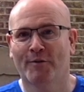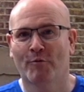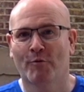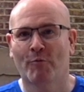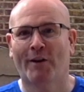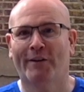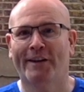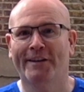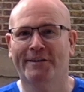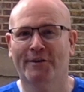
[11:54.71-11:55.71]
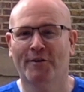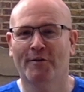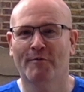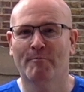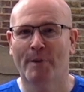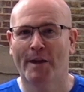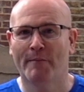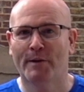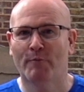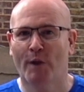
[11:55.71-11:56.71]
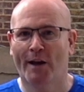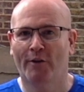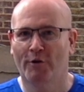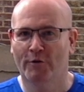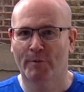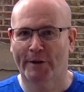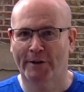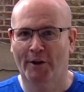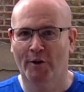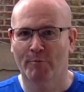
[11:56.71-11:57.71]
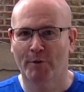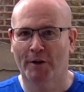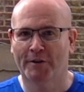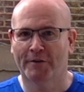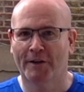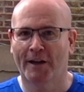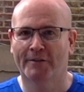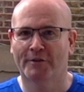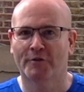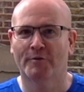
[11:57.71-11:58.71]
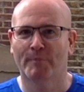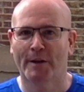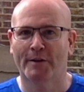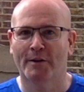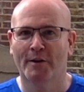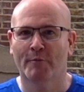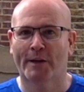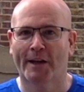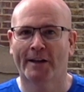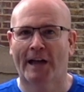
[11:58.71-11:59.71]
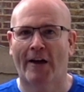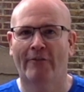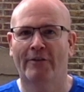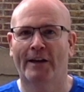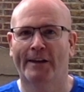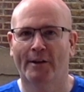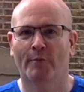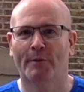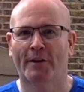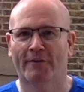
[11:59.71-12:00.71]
Well, Easter may be well over by now, but that doesn't mean we can't have a little bit of